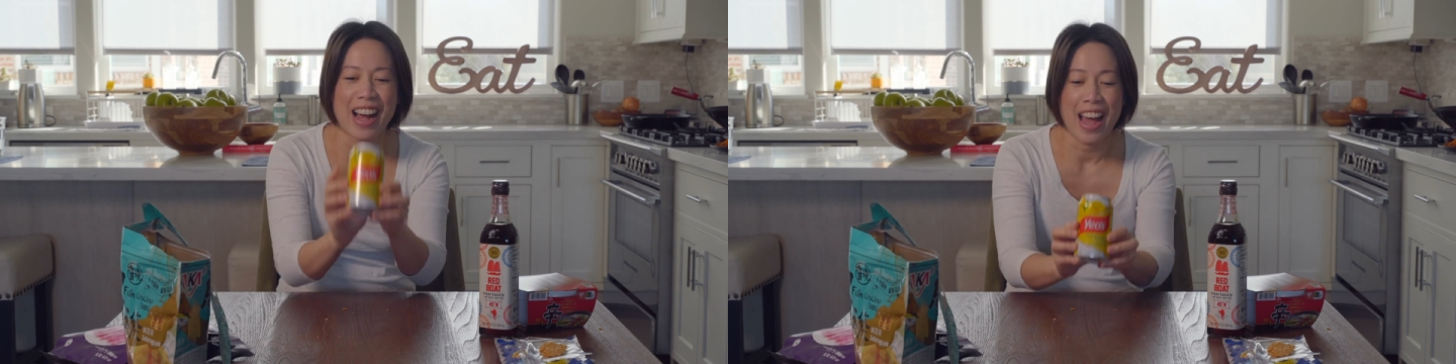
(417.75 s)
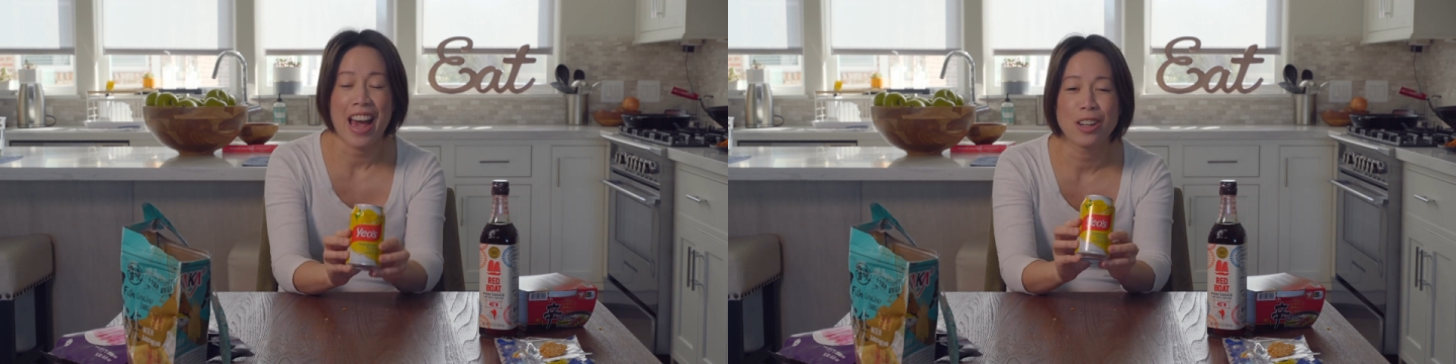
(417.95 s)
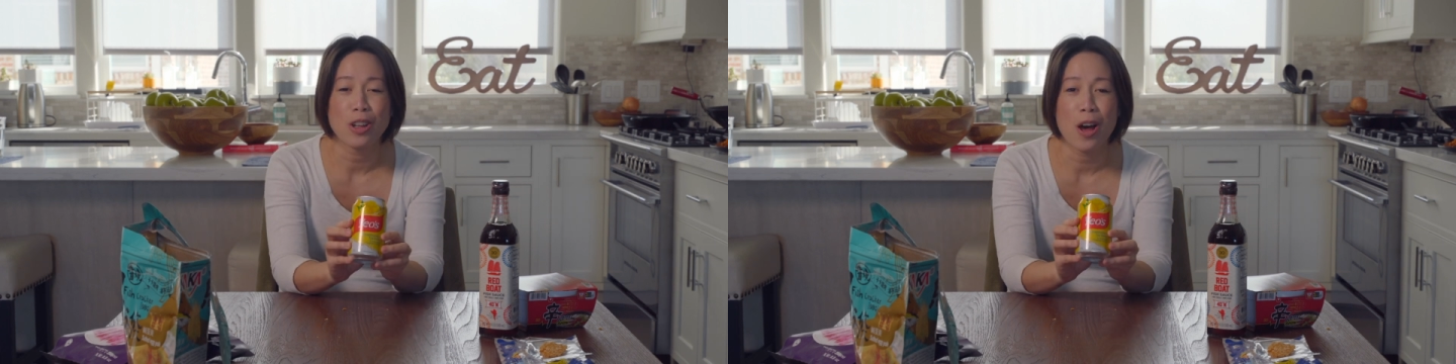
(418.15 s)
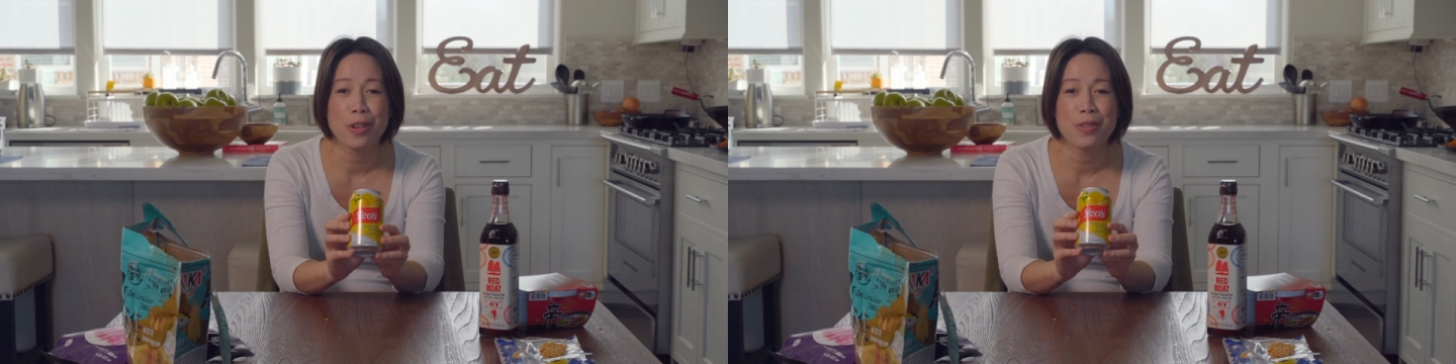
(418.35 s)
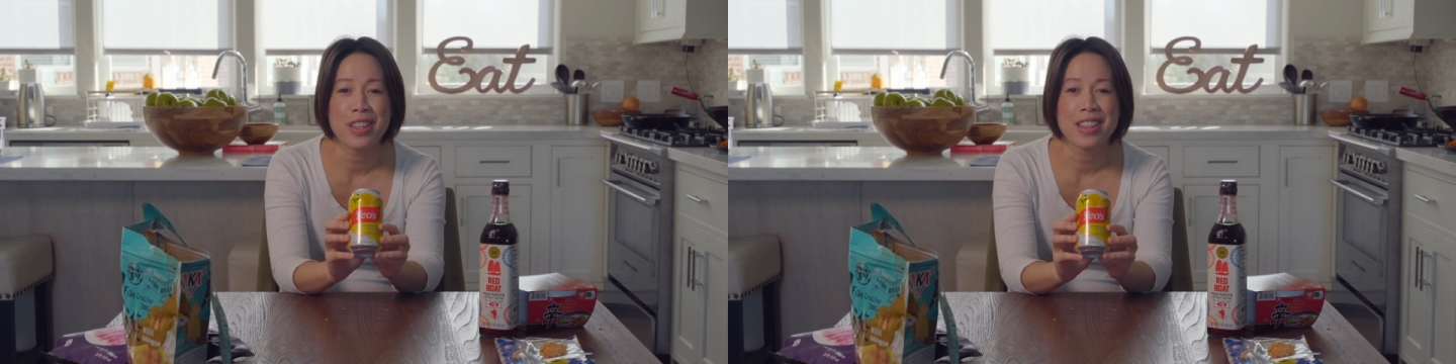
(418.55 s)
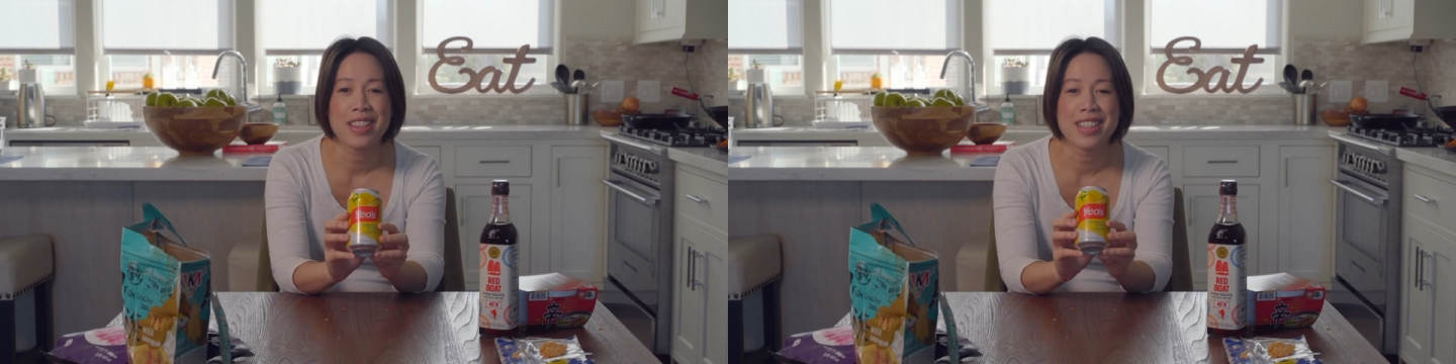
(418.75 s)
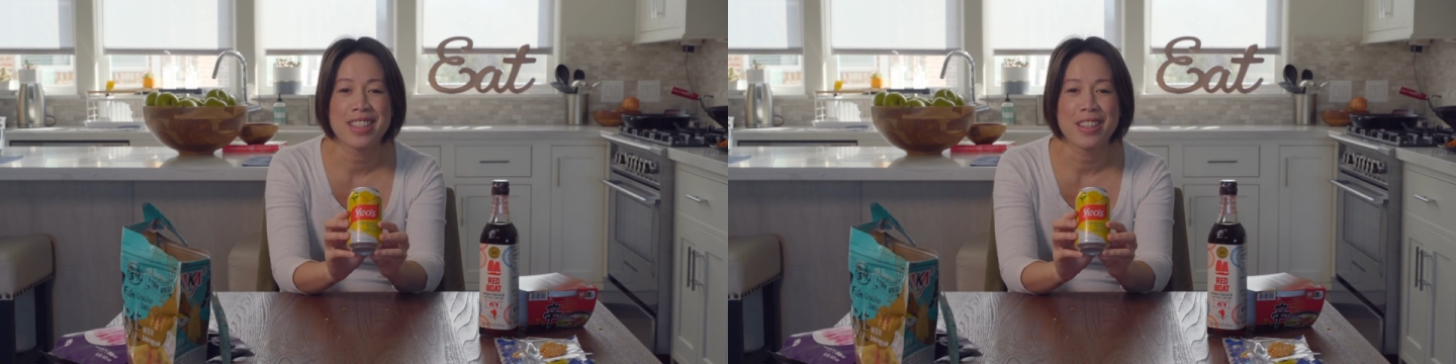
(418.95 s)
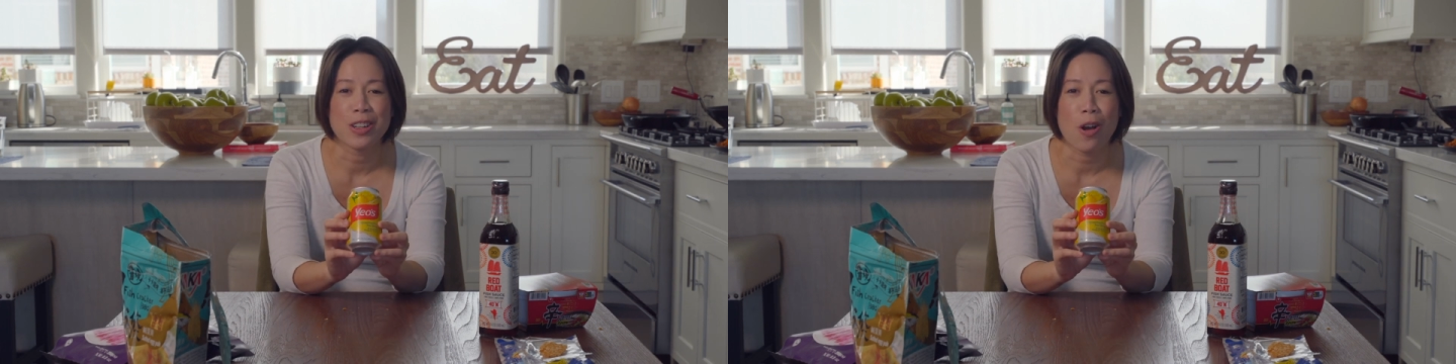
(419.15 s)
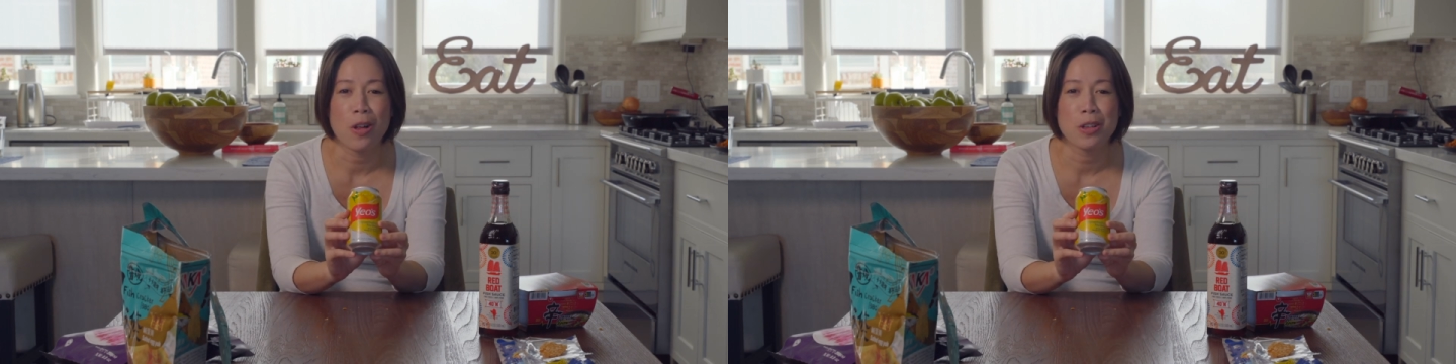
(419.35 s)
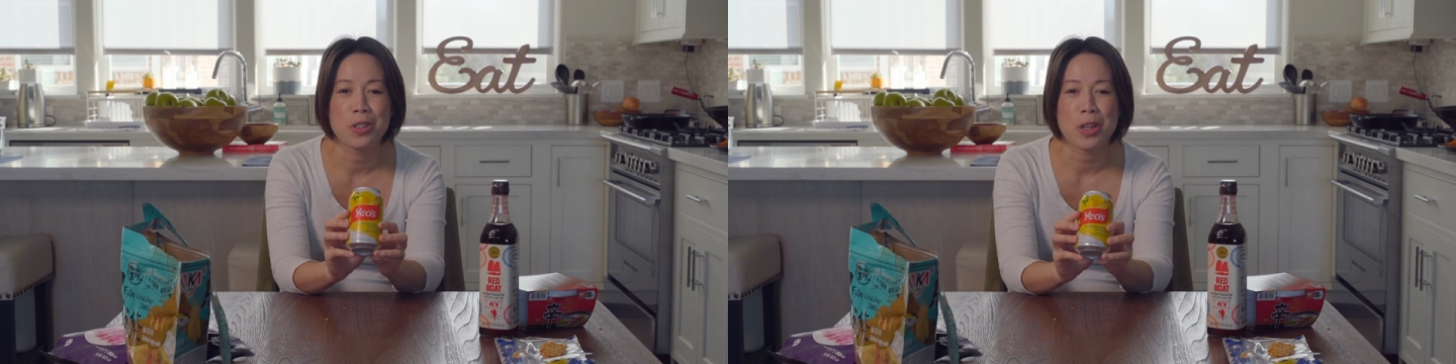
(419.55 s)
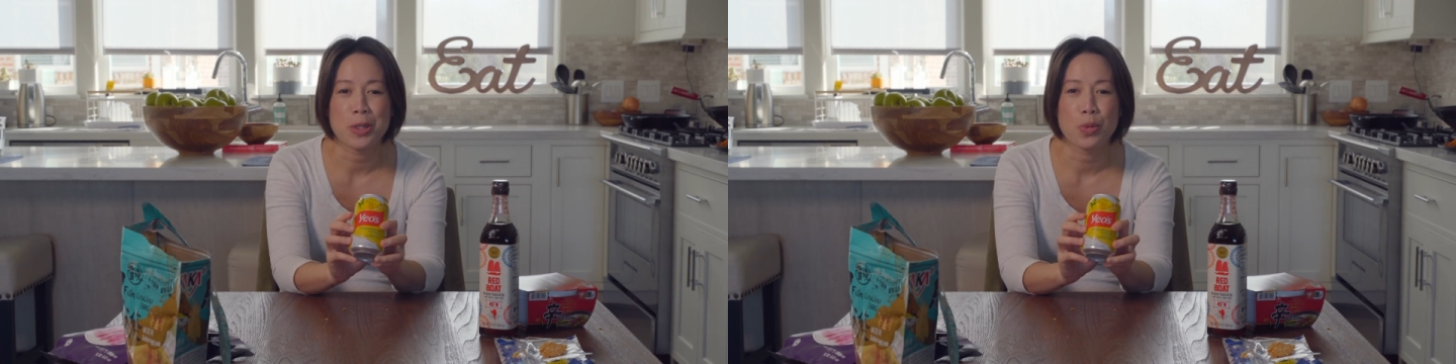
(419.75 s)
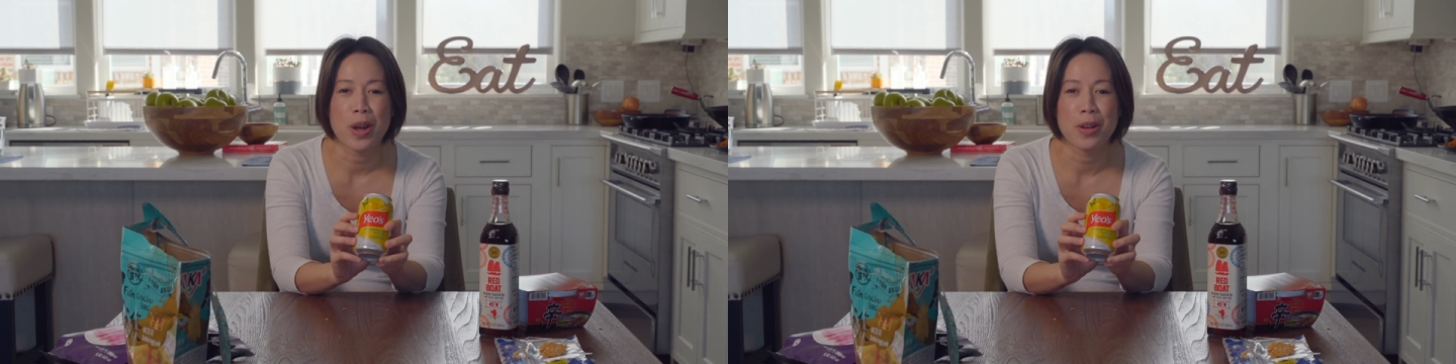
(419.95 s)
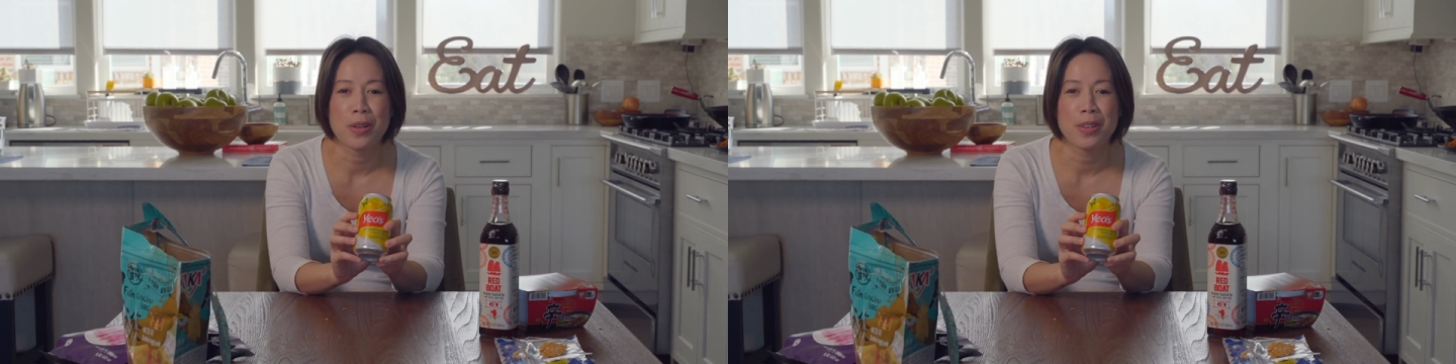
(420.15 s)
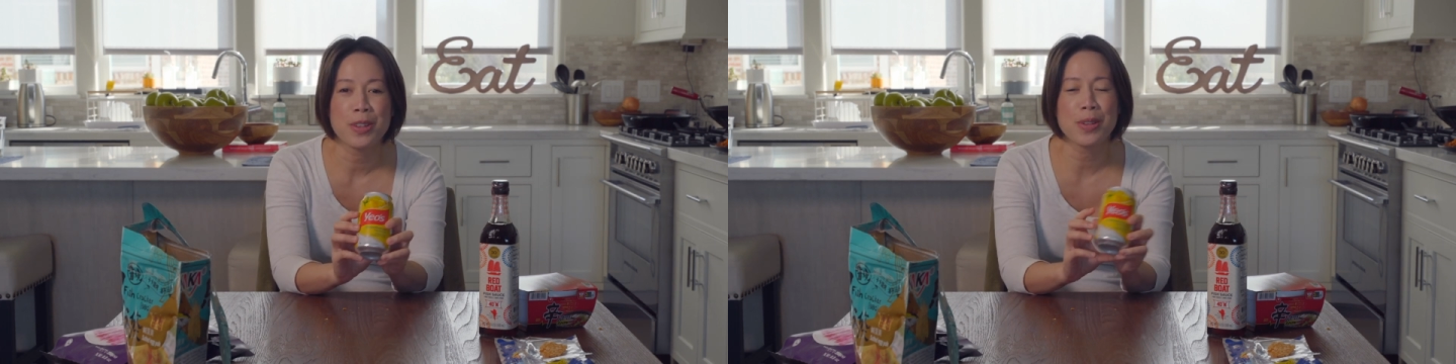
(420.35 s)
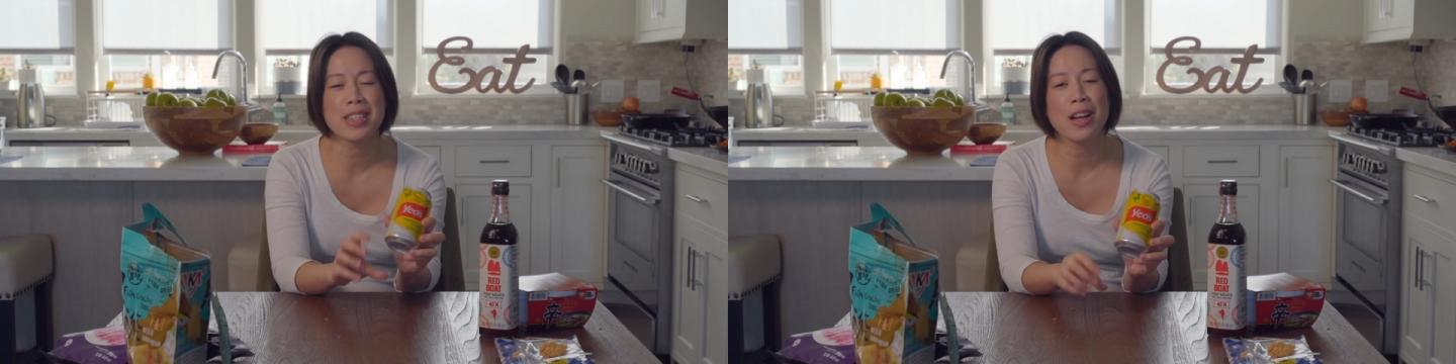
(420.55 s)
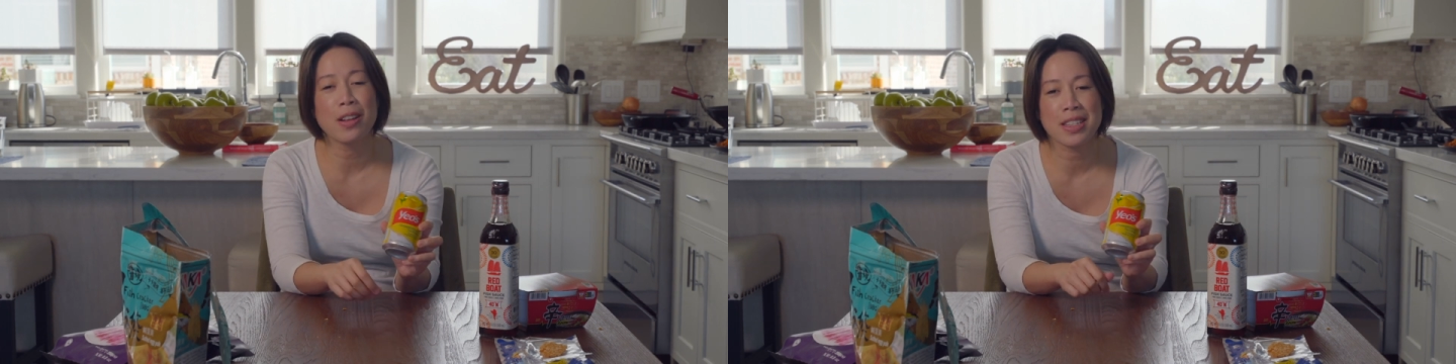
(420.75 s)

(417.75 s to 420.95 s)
I had a lot of this in college as well. You can tell I